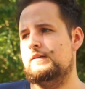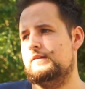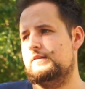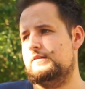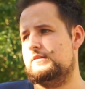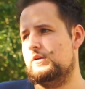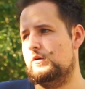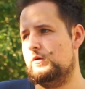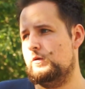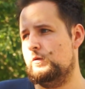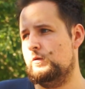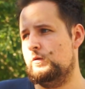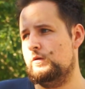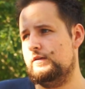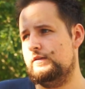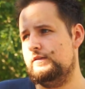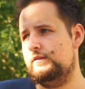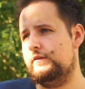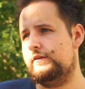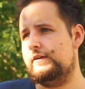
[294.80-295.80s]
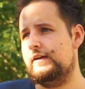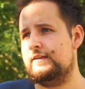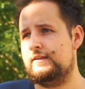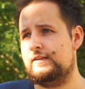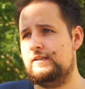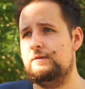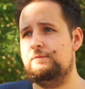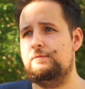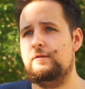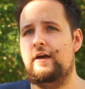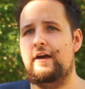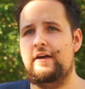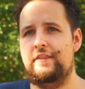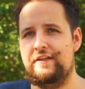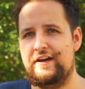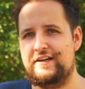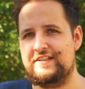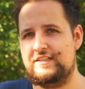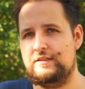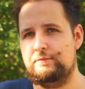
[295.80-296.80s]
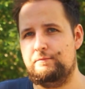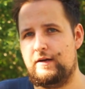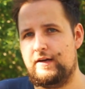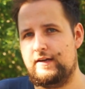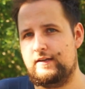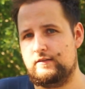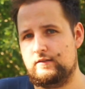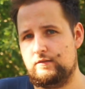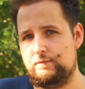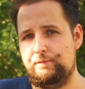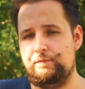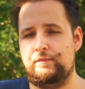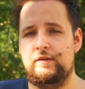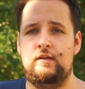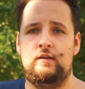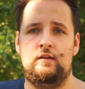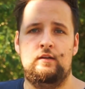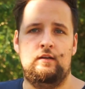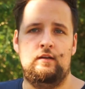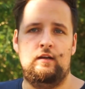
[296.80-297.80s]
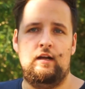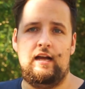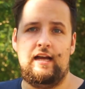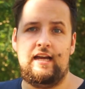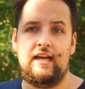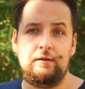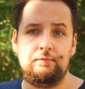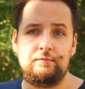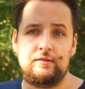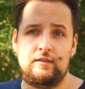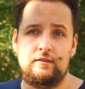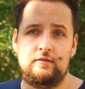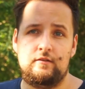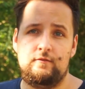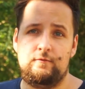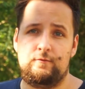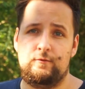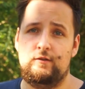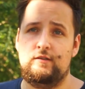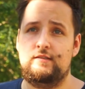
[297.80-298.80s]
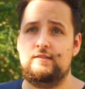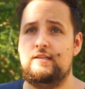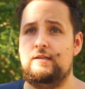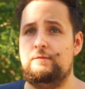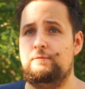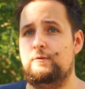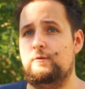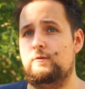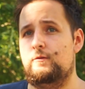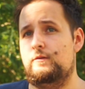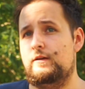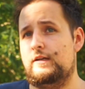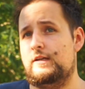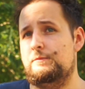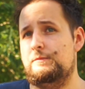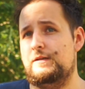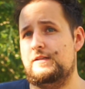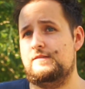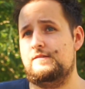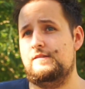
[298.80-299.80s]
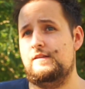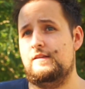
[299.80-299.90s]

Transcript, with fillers: So you gotta keep that in mind. A M D, for example, recommends